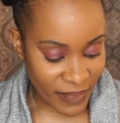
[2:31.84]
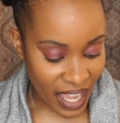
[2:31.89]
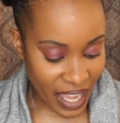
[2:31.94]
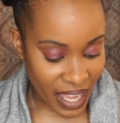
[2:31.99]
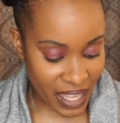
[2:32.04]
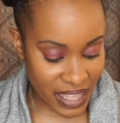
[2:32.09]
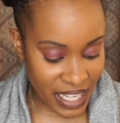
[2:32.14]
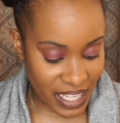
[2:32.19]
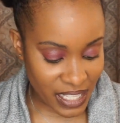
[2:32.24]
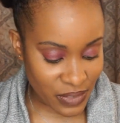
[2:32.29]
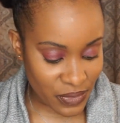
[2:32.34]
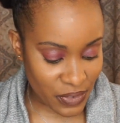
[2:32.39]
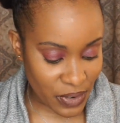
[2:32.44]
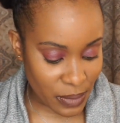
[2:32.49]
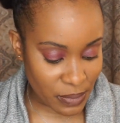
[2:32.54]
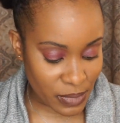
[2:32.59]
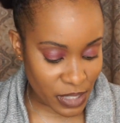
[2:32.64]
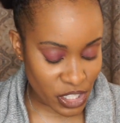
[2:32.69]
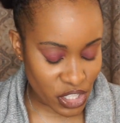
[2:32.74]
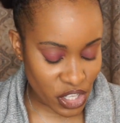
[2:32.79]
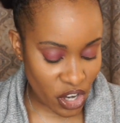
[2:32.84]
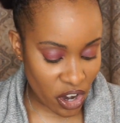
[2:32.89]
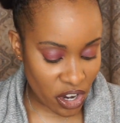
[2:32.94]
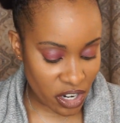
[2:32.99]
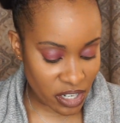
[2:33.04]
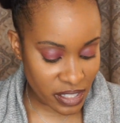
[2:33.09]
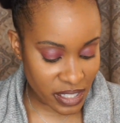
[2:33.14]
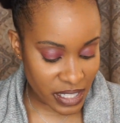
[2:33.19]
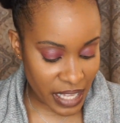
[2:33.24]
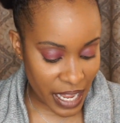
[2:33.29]
And that's from
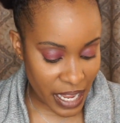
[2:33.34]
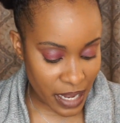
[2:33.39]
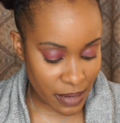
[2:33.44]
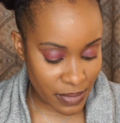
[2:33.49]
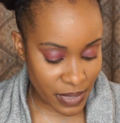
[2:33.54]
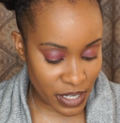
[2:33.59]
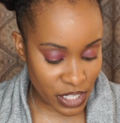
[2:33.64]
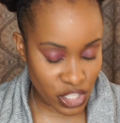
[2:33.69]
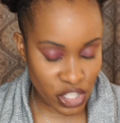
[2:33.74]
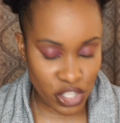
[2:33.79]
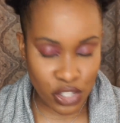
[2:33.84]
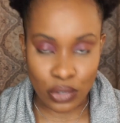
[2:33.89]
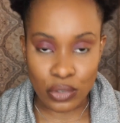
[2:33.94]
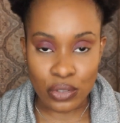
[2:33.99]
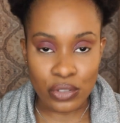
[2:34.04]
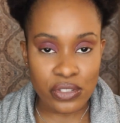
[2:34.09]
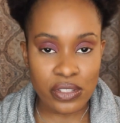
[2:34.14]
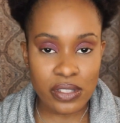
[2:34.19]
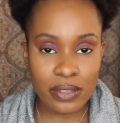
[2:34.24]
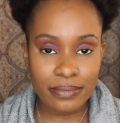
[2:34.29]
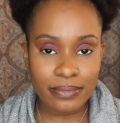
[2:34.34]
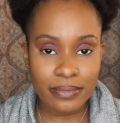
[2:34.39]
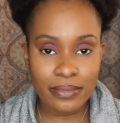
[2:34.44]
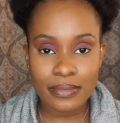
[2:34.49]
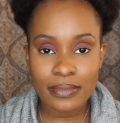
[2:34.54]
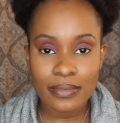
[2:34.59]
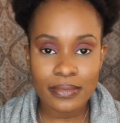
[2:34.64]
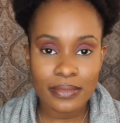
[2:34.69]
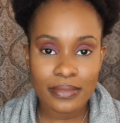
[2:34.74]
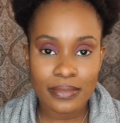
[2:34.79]
Charles M. Schulz.
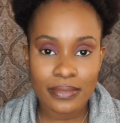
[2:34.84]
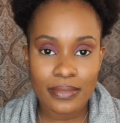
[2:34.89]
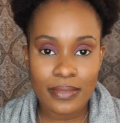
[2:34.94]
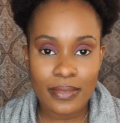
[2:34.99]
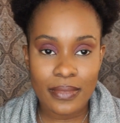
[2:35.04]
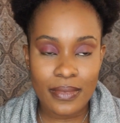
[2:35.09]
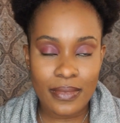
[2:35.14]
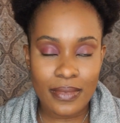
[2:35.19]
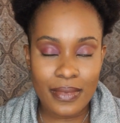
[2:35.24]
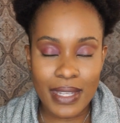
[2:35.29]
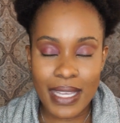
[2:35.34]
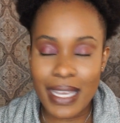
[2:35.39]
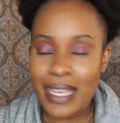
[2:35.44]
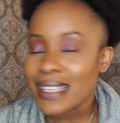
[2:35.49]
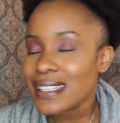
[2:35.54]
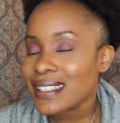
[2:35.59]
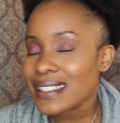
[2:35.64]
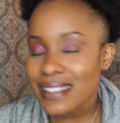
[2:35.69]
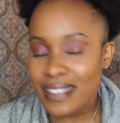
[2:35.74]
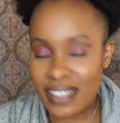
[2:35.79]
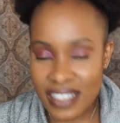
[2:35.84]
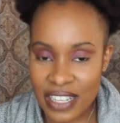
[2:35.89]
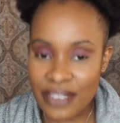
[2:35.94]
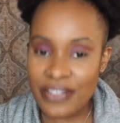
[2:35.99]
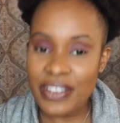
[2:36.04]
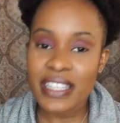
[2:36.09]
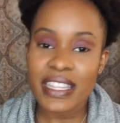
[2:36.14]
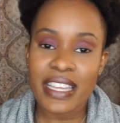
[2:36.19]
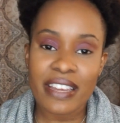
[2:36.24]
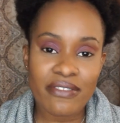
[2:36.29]
Stuff
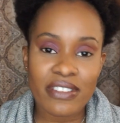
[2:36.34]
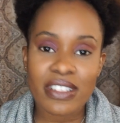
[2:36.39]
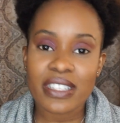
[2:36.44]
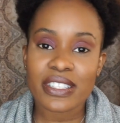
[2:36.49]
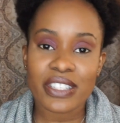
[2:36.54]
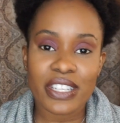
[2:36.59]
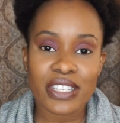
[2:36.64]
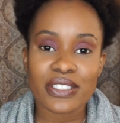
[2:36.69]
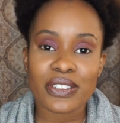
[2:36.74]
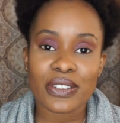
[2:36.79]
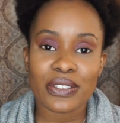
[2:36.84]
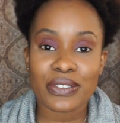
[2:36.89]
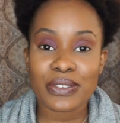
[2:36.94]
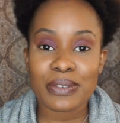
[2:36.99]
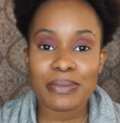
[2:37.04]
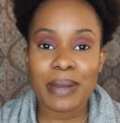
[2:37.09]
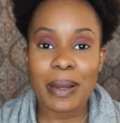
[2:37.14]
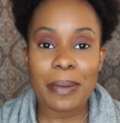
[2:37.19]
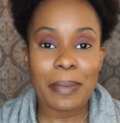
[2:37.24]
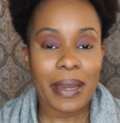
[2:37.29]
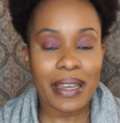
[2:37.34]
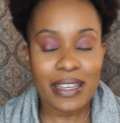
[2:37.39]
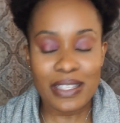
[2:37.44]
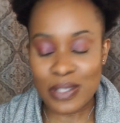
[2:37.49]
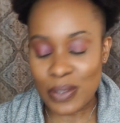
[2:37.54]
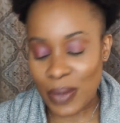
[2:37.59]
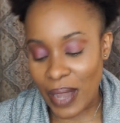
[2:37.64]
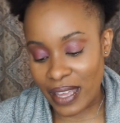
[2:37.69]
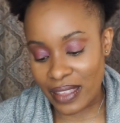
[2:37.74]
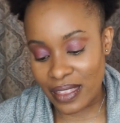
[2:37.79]
like that really does go through my mind.
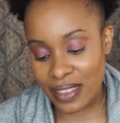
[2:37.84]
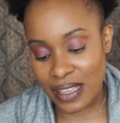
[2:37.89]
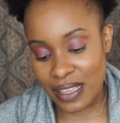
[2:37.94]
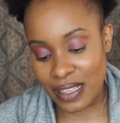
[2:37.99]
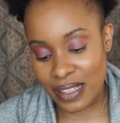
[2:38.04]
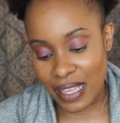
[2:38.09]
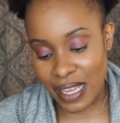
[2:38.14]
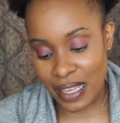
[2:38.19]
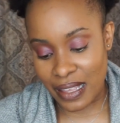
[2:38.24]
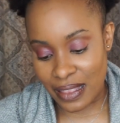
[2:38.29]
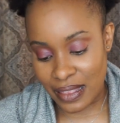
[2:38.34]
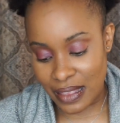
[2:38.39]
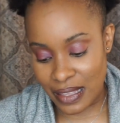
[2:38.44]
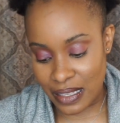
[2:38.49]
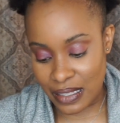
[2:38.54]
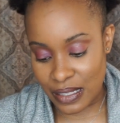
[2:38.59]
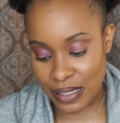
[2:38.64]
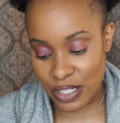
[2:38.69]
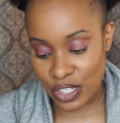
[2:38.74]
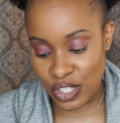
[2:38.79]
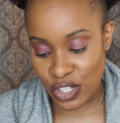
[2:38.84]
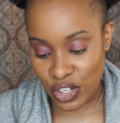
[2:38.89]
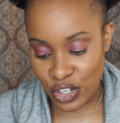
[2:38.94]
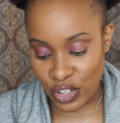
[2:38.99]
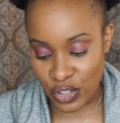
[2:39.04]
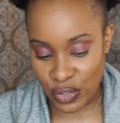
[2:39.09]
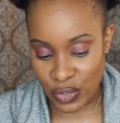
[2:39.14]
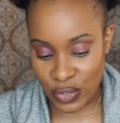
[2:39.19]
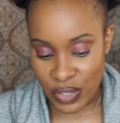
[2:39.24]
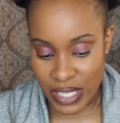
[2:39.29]
So I think that this
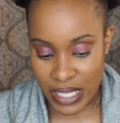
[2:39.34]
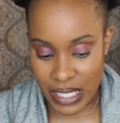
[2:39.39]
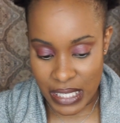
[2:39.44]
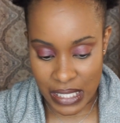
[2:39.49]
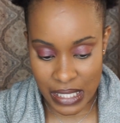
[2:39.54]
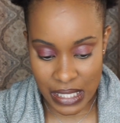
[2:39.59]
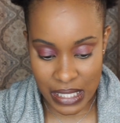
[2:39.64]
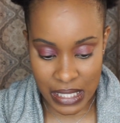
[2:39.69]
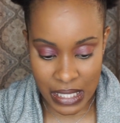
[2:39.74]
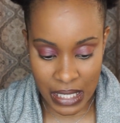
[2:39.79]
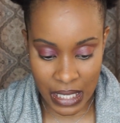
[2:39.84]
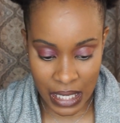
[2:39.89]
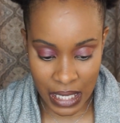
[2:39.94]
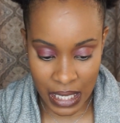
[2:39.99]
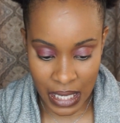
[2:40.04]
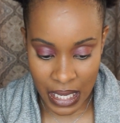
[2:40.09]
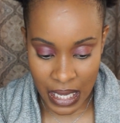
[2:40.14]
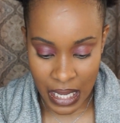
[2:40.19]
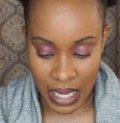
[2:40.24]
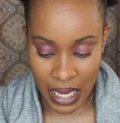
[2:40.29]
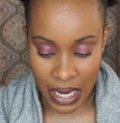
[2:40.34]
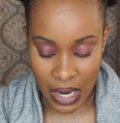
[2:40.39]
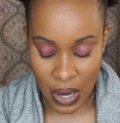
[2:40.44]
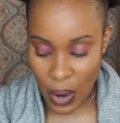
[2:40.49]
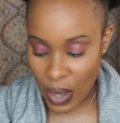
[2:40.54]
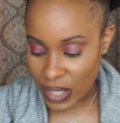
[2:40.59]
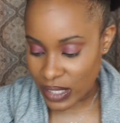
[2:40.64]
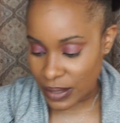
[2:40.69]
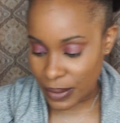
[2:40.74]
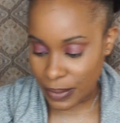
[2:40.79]
journal is
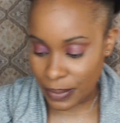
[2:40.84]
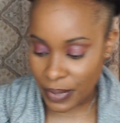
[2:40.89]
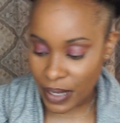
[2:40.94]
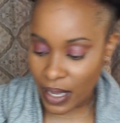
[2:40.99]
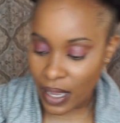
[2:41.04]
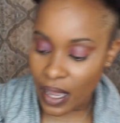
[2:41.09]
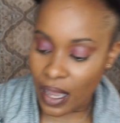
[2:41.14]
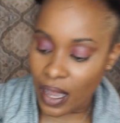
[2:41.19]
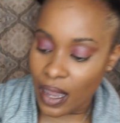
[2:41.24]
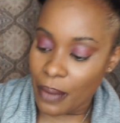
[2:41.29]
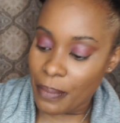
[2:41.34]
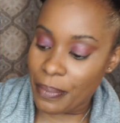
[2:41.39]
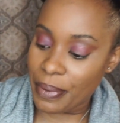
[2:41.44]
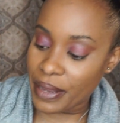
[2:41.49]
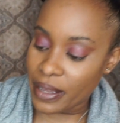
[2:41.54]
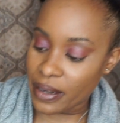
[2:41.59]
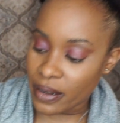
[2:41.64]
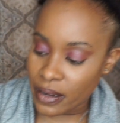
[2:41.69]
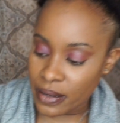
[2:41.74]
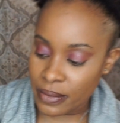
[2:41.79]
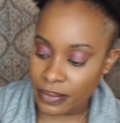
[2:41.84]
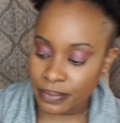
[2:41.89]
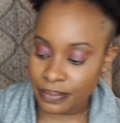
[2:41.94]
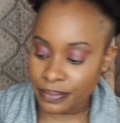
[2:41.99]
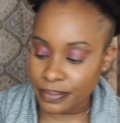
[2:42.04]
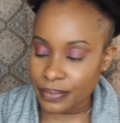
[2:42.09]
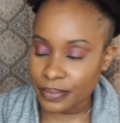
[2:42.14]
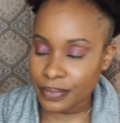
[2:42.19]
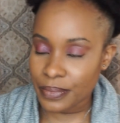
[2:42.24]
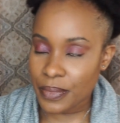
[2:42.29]
awesome. But um,
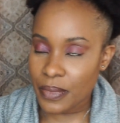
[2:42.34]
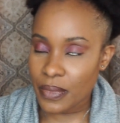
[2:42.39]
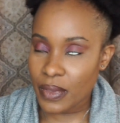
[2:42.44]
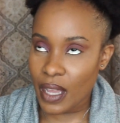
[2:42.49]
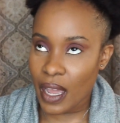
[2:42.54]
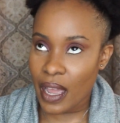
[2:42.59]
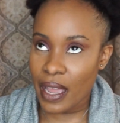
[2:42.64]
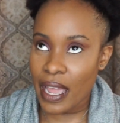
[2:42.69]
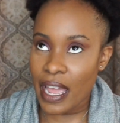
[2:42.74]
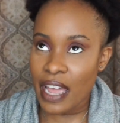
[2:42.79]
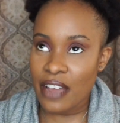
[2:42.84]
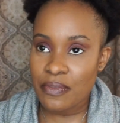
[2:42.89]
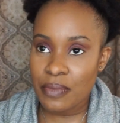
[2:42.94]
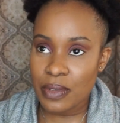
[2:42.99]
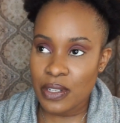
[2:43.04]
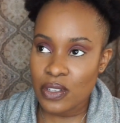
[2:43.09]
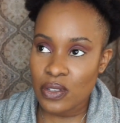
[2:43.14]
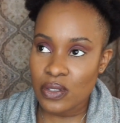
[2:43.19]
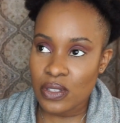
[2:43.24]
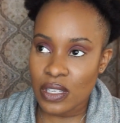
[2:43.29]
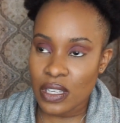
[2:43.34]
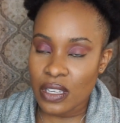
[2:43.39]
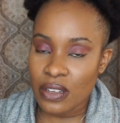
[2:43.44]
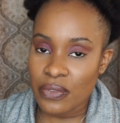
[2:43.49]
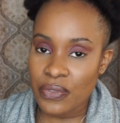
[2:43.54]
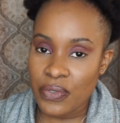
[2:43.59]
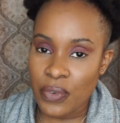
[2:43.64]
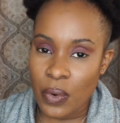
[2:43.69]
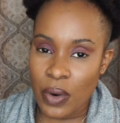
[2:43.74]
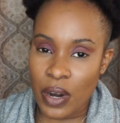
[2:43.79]
I have been using it
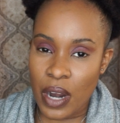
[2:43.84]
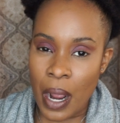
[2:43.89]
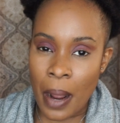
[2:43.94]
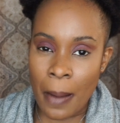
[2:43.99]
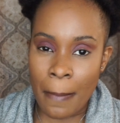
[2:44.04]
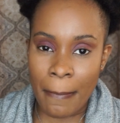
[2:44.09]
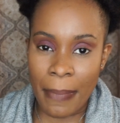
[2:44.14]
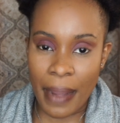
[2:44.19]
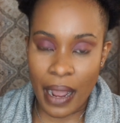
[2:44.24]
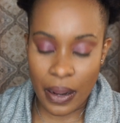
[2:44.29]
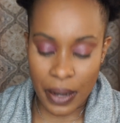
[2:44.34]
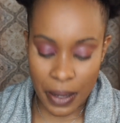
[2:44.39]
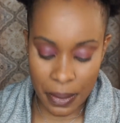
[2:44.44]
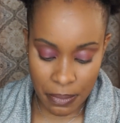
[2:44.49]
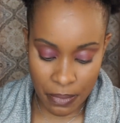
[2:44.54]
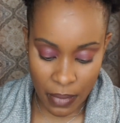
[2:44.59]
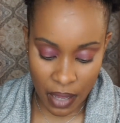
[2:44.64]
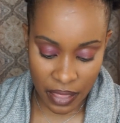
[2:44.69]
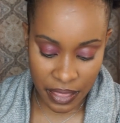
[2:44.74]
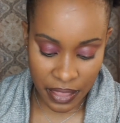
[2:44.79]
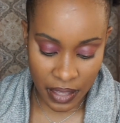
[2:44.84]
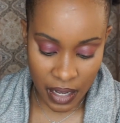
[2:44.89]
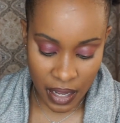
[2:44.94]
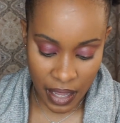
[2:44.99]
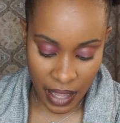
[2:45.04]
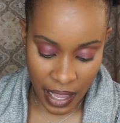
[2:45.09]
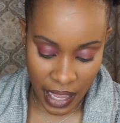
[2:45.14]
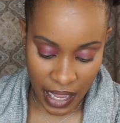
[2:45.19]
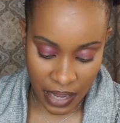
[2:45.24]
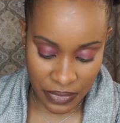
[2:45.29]
for about a month and a
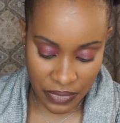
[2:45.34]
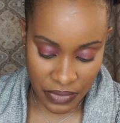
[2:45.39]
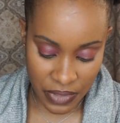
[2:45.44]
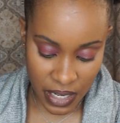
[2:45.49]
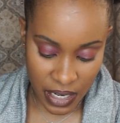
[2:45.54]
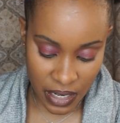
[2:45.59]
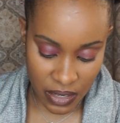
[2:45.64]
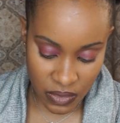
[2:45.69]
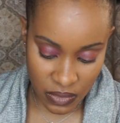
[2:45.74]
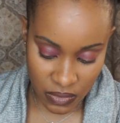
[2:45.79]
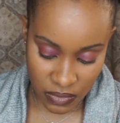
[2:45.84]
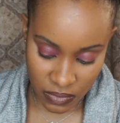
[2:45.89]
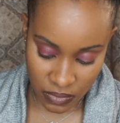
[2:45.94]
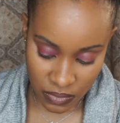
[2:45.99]
half now,